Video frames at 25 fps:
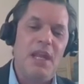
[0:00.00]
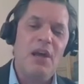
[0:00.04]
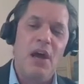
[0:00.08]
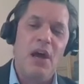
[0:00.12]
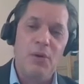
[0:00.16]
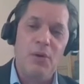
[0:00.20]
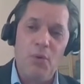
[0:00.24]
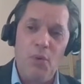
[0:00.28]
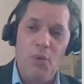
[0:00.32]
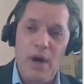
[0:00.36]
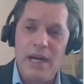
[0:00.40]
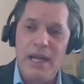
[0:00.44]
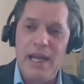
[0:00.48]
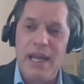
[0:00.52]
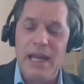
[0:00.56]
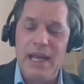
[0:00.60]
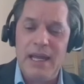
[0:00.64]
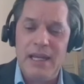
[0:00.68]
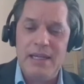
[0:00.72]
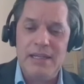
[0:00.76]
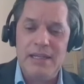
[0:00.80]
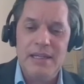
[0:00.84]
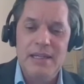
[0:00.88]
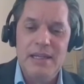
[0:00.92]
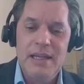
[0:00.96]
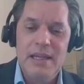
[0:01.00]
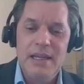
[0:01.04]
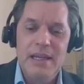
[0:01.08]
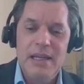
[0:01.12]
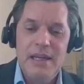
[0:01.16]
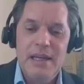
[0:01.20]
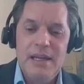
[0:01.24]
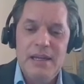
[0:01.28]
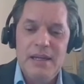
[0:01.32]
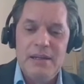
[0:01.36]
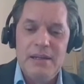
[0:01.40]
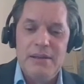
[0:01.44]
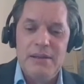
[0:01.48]
On one hand,
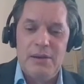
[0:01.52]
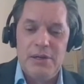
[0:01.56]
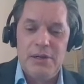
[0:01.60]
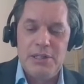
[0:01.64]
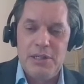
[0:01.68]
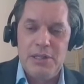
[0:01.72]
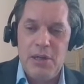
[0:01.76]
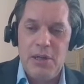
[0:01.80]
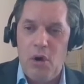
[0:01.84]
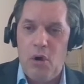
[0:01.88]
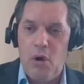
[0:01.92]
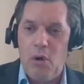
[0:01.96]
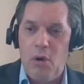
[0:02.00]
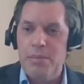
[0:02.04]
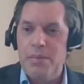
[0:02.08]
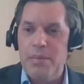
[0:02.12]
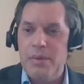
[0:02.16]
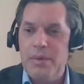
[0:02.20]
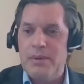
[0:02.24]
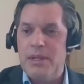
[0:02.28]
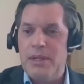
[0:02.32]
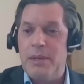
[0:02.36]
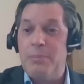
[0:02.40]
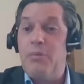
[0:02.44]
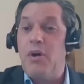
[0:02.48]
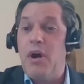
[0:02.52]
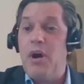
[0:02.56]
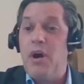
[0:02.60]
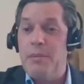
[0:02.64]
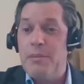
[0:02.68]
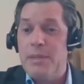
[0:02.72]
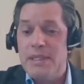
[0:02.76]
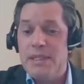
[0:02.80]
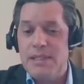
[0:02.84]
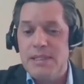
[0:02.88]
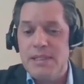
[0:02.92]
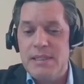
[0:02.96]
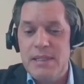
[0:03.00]
there is the hope and the
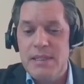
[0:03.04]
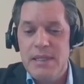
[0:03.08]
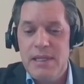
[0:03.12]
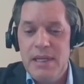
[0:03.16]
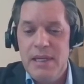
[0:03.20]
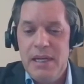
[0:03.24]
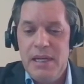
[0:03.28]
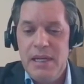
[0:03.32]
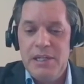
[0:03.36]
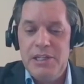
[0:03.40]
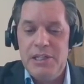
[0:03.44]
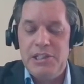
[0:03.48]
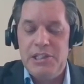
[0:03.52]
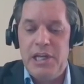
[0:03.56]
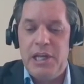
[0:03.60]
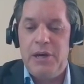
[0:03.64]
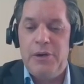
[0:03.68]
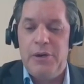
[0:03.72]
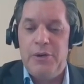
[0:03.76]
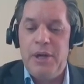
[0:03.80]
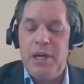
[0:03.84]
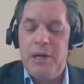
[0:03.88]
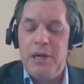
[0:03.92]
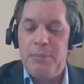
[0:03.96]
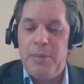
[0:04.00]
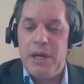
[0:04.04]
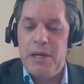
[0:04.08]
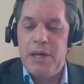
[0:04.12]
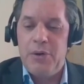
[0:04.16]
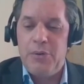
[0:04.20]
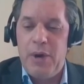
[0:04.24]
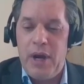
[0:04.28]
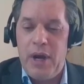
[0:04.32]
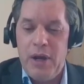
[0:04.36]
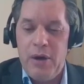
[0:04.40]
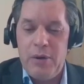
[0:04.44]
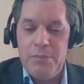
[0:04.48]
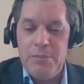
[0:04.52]
promise generated by
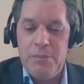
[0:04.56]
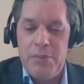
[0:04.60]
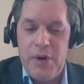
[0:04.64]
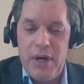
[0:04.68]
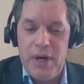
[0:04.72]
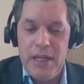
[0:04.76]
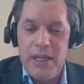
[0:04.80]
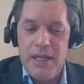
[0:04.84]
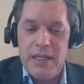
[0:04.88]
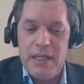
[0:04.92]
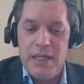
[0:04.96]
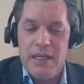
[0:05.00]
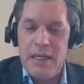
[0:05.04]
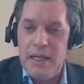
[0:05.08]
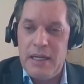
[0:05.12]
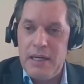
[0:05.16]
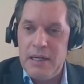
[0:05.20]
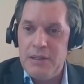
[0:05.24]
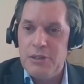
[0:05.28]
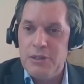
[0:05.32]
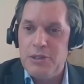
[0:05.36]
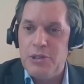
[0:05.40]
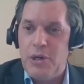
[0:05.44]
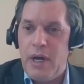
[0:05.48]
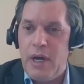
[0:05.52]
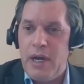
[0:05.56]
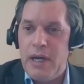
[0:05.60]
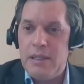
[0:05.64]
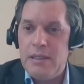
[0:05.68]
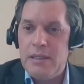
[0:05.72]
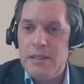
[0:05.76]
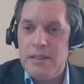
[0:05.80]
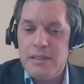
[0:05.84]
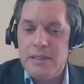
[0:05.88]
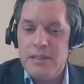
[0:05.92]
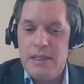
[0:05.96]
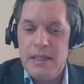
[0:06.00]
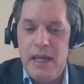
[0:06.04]
groundbreaking clinical
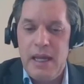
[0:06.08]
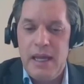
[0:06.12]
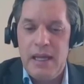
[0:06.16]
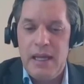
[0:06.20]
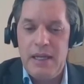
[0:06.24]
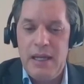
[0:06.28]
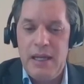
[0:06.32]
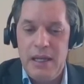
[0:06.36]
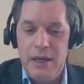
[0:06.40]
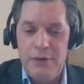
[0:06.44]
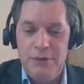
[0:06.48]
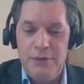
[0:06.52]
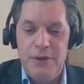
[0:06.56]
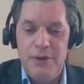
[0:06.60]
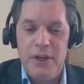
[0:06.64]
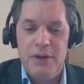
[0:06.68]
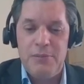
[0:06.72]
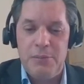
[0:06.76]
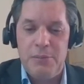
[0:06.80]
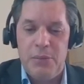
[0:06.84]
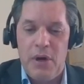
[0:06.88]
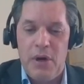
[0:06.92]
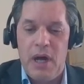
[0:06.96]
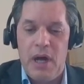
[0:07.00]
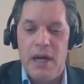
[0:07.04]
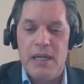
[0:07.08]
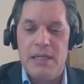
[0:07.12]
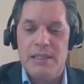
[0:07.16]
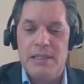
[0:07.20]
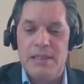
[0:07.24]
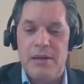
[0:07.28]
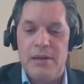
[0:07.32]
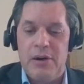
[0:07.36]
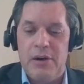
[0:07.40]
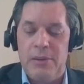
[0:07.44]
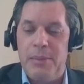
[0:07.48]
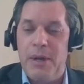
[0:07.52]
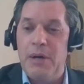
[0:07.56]
trials and innovative products
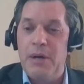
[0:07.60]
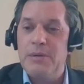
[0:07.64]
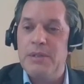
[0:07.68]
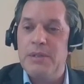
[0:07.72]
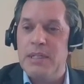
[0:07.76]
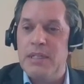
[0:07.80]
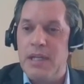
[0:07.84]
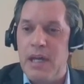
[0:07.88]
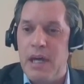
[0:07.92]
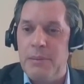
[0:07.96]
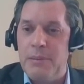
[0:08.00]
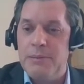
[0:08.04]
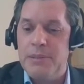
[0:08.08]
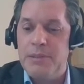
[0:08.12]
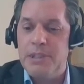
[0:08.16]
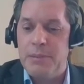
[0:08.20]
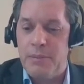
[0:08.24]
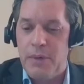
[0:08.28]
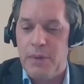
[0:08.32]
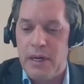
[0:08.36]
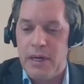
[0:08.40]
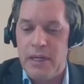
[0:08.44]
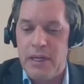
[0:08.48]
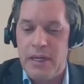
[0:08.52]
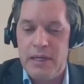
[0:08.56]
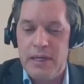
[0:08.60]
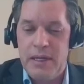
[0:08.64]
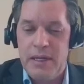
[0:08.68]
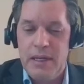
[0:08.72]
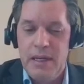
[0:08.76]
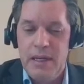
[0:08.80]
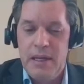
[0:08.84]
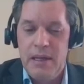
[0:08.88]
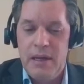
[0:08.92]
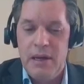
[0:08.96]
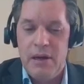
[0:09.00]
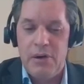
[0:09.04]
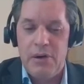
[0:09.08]
that are about to come to market
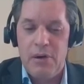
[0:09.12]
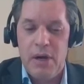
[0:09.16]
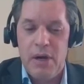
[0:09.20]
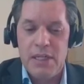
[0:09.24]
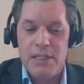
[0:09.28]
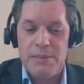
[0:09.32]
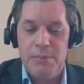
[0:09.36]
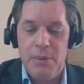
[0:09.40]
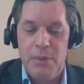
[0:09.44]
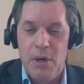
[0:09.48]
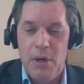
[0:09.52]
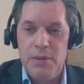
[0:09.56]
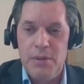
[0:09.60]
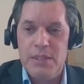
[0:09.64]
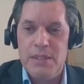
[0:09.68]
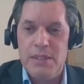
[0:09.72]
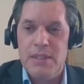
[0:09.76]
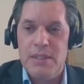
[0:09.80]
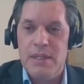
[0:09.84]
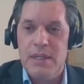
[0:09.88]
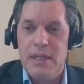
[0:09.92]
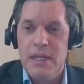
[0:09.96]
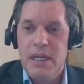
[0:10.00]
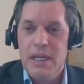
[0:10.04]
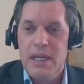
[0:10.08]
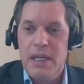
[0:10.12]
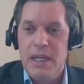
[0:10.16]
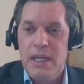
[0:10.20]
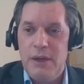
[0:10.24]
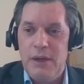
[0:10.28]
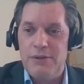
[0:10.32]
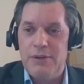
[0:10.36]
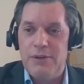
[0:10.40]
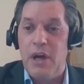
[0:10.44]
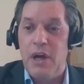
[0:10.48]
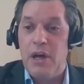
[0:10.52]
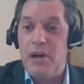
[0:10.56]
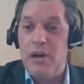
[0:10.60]
across most,
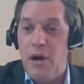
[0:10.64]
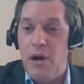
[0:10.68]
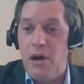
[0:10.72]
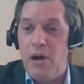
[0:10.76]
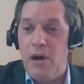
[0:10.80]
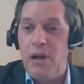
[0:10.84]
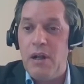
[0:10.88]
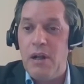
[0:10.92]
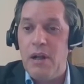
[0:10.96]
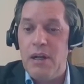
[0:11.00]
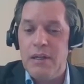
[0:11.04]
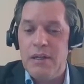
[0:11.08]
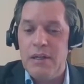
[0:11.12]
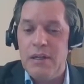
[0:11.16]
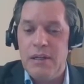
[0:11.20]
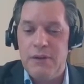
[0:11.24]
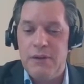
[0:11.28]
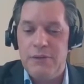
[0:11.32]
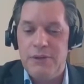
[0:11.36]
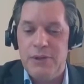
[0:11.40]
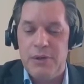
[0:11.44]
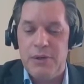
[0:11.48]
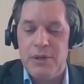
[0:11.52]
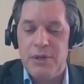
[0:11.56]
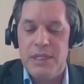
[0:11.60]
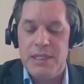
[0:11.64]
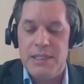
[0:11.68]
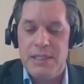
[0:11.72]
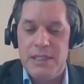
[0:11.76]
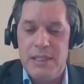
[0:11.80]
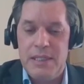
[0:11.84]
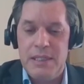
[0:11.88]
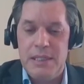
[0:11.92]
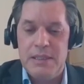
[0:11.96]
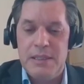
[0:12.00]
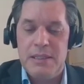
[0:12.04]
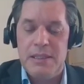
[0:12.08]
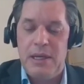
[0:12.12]
if not all, of your
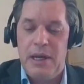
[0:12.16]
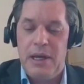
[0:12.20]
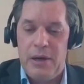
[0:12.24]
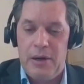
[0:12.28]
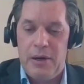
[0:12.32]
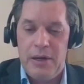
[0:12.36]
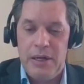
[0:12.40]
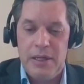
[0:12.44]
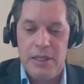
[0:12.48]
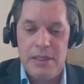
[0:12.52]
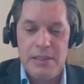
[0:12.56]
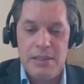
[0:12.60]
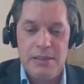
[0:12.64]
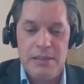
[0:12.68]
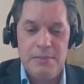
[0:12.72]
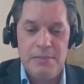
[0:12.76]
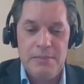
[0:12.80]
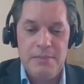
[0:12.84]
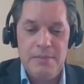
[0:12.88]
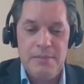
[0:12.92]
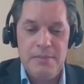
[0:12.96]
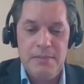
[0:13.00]
disease areas.